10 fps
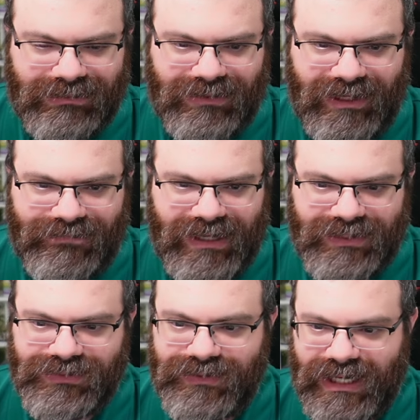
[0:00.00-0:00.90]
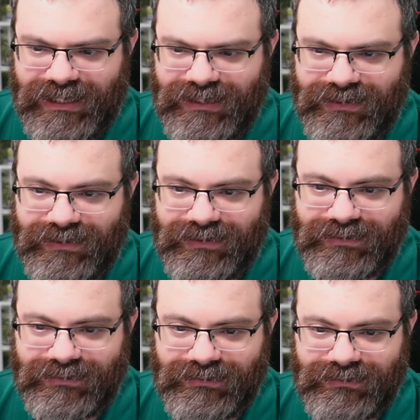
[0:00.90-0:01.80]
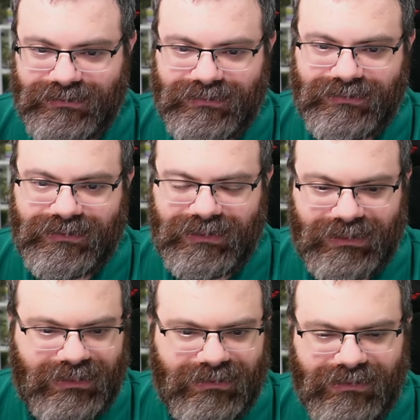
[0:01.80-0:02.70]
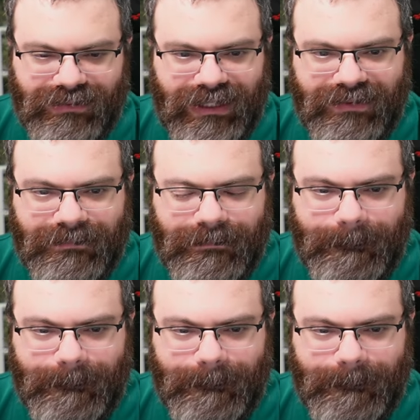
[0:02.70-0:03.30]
Darn, I forgot. Two nine, I think. Okay.